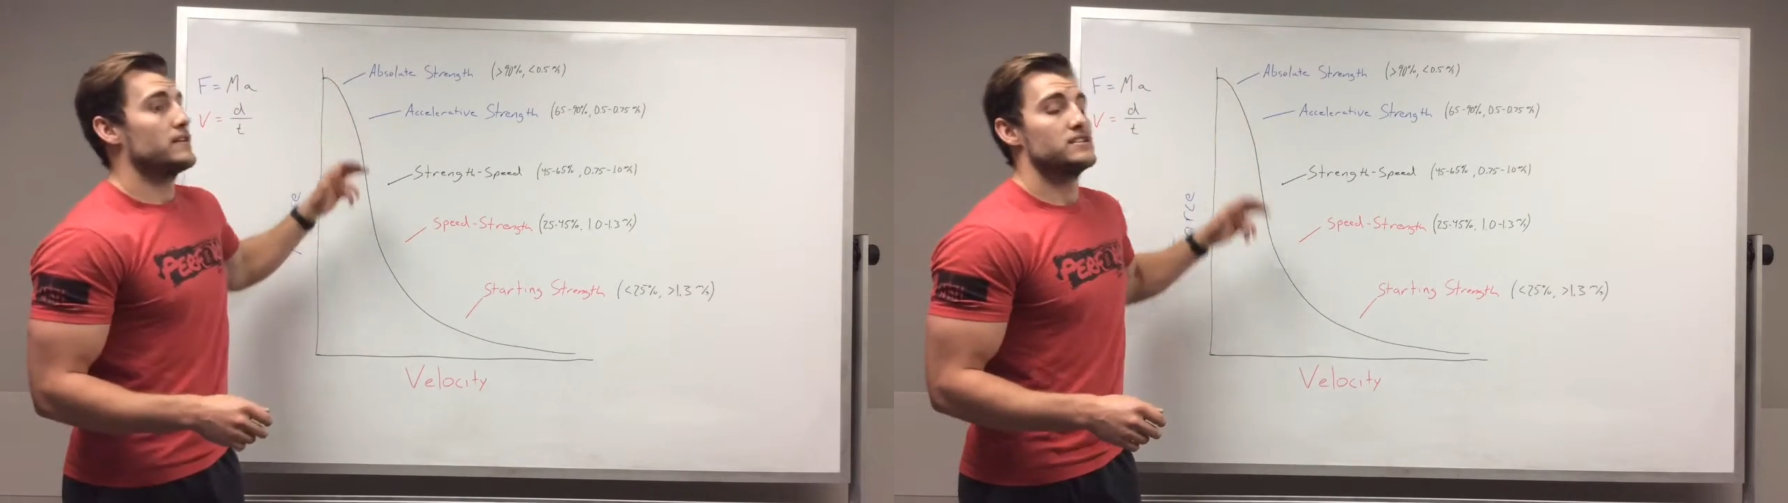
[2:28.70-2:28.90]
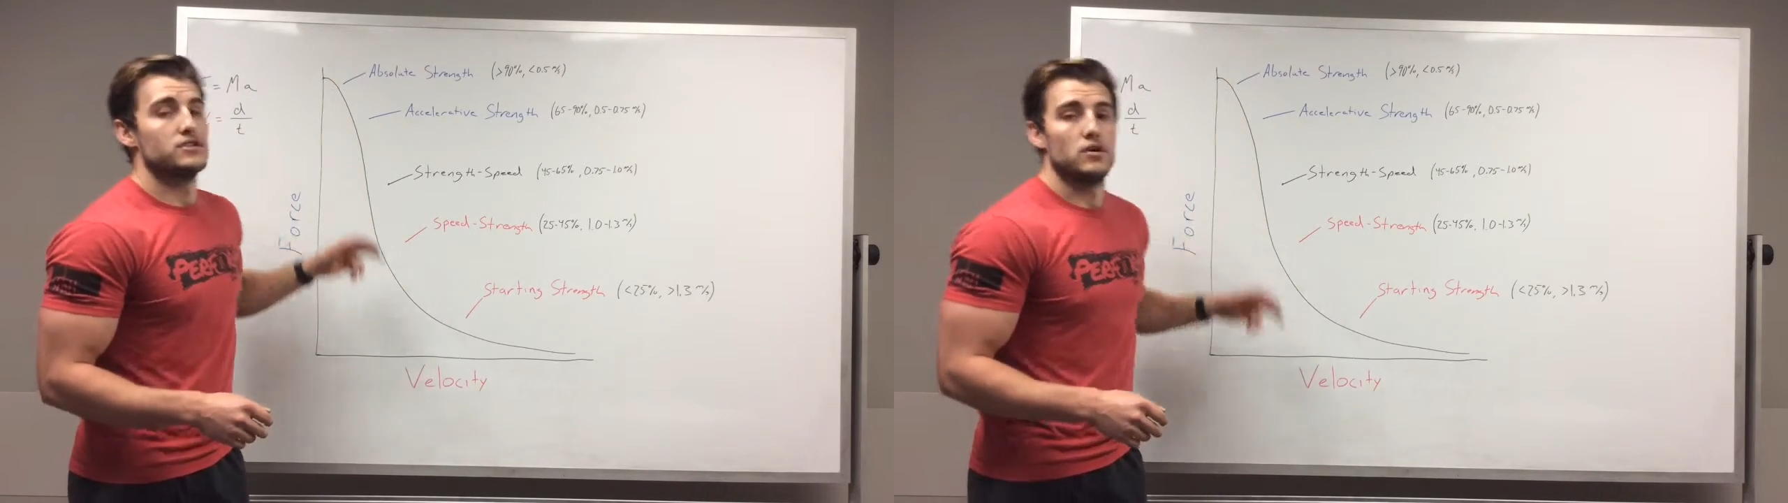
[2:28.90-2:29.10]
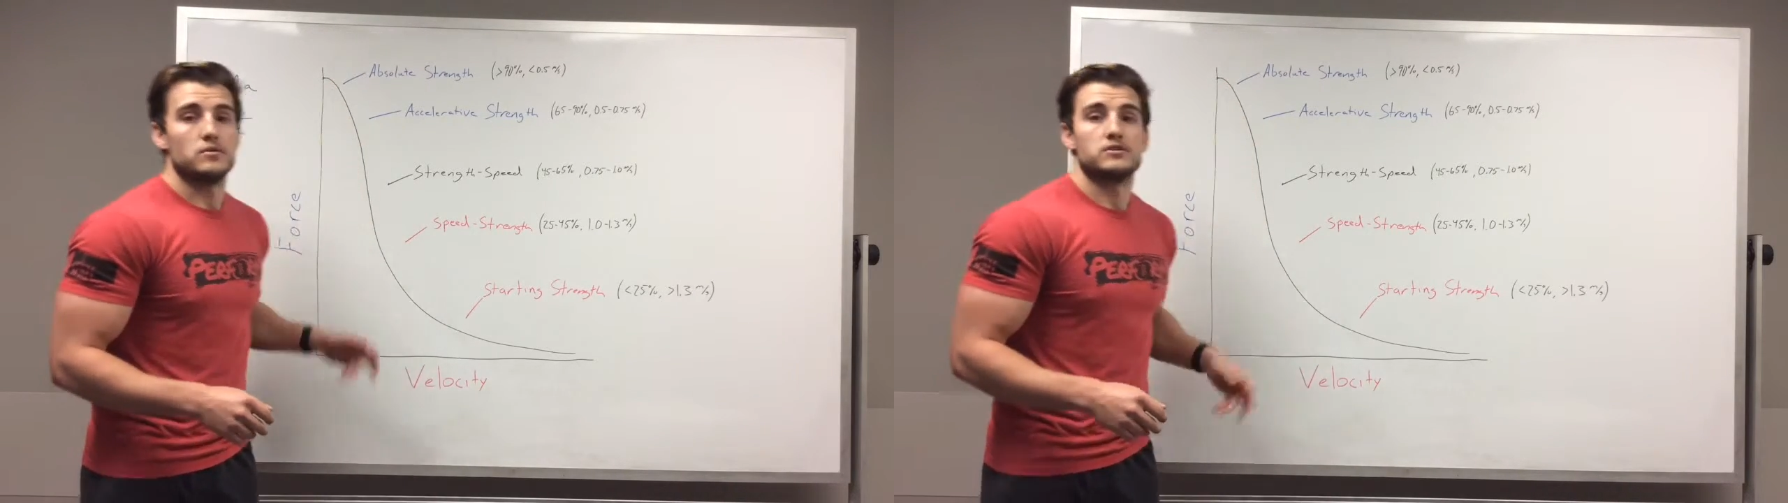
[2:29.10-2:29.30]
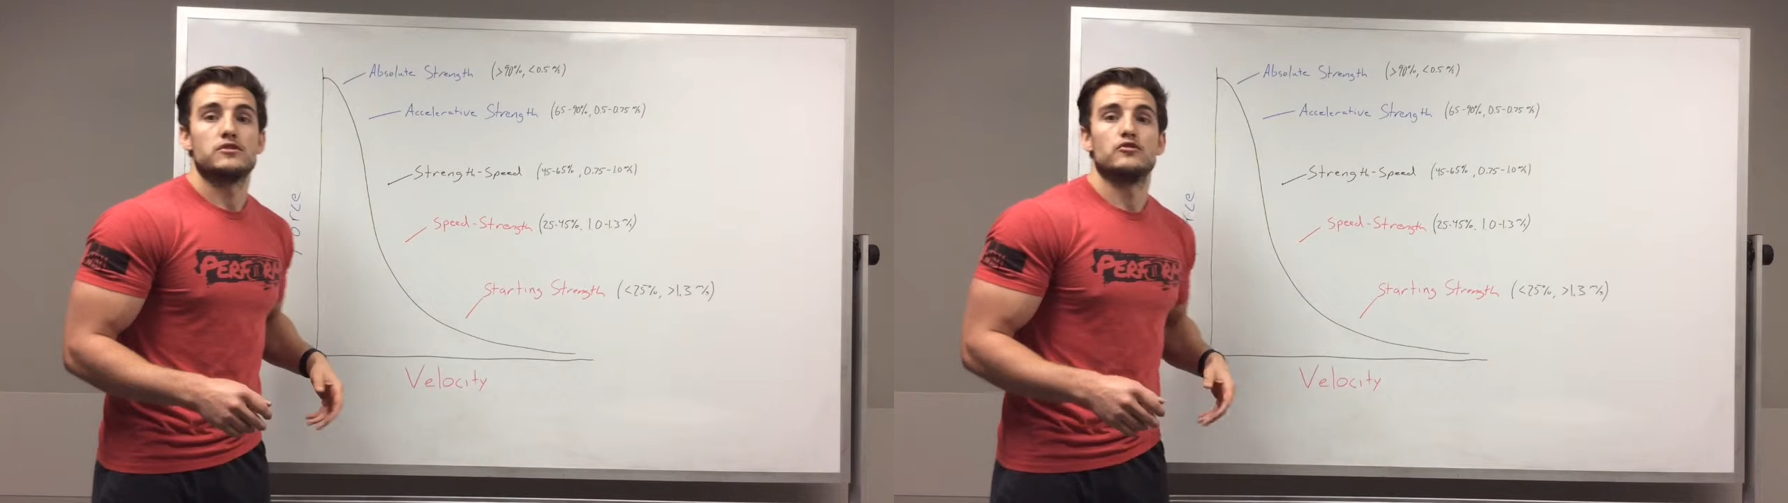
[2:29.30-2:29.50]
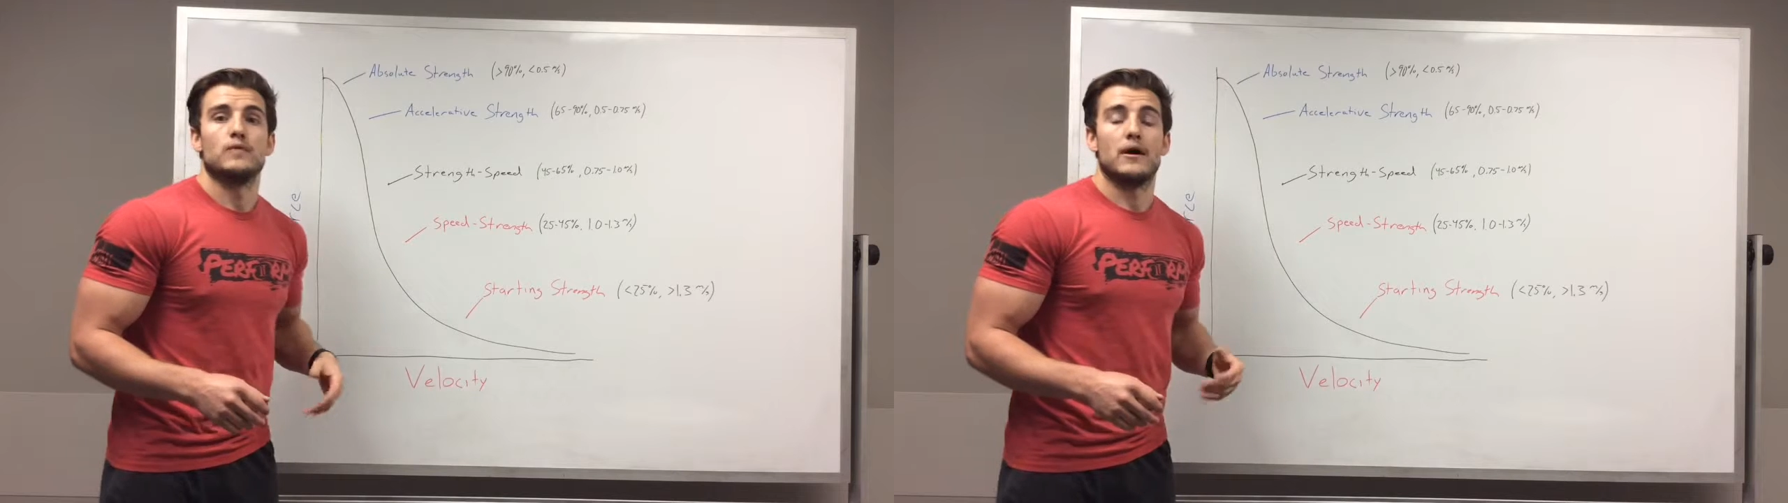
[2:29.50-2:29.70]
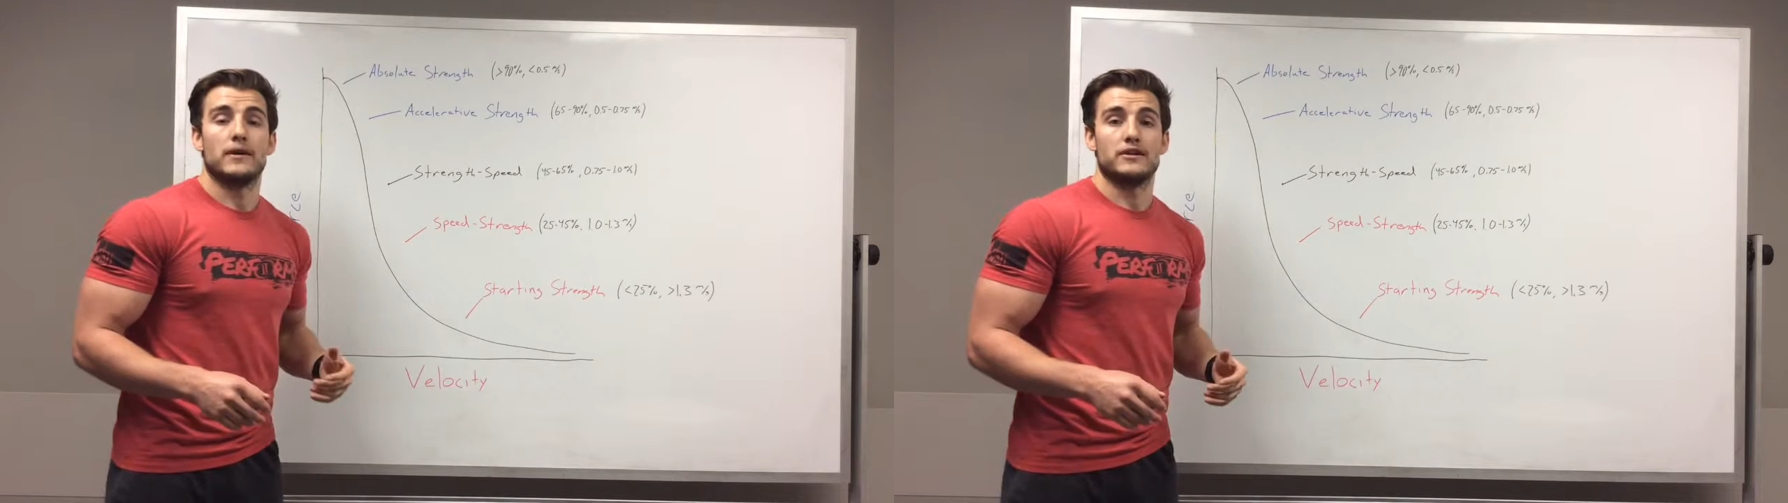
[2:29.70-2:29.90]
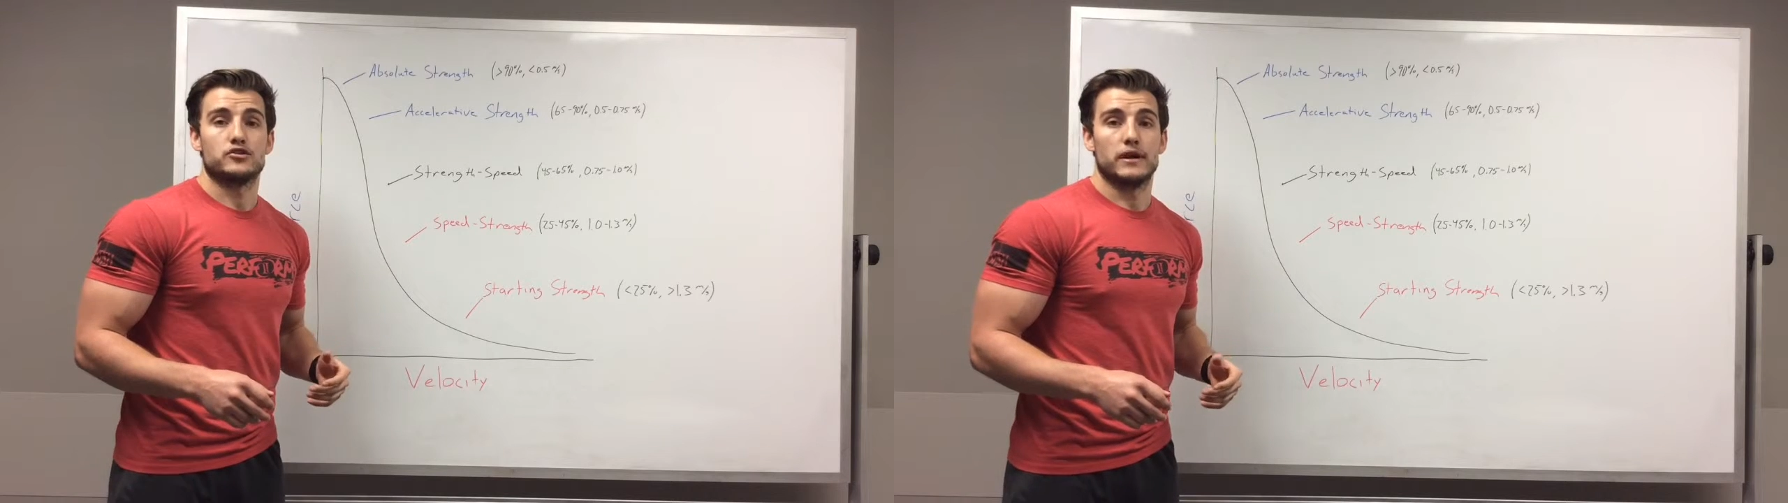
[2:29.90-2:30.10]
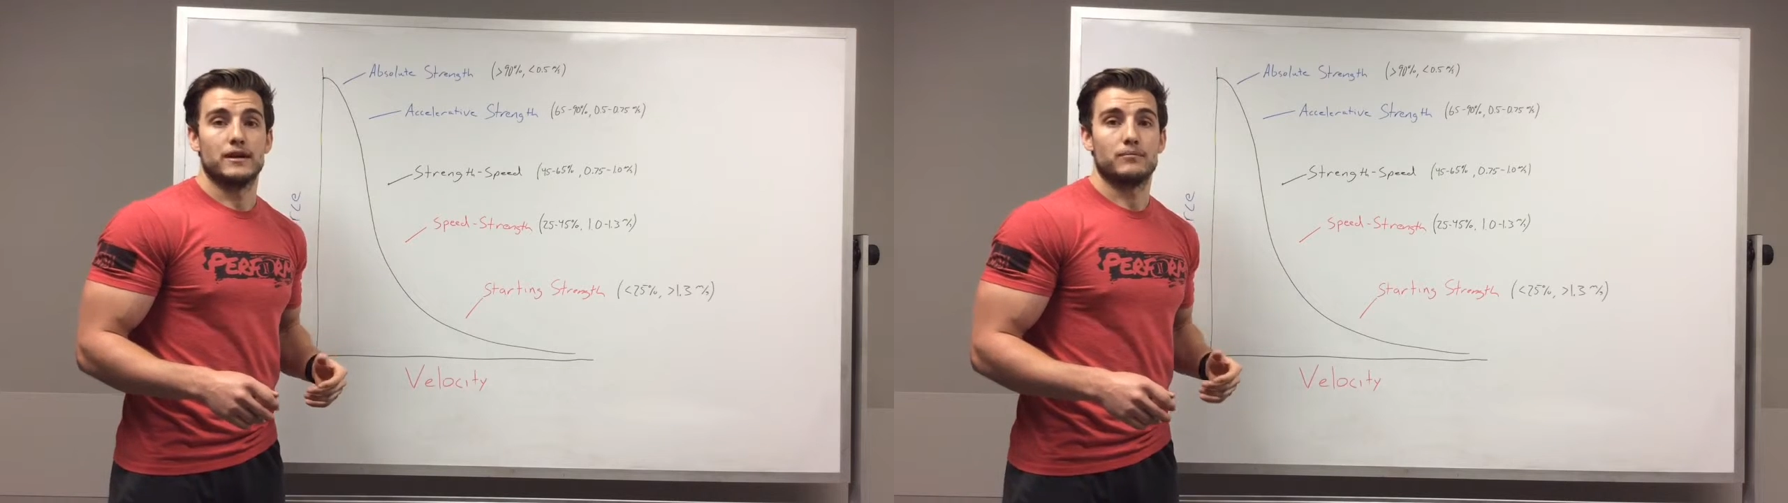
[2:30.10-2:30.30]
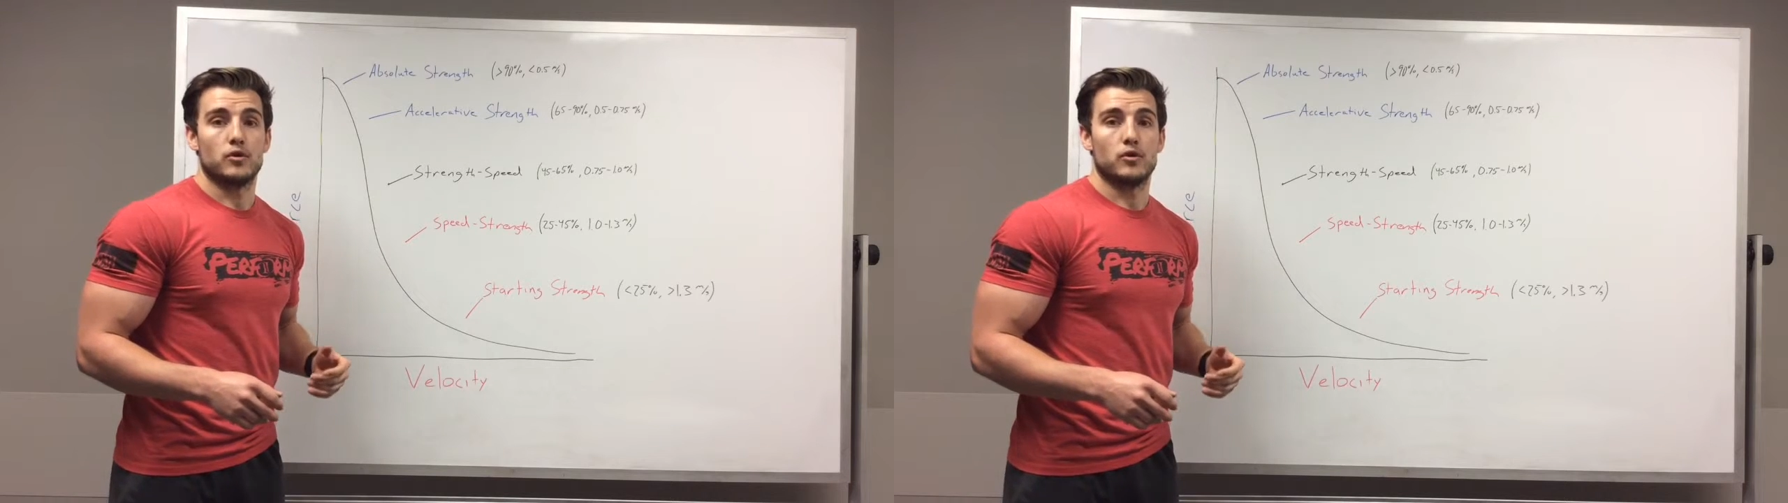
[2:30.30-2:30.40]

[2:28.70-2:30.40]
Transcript: these zones throughout a training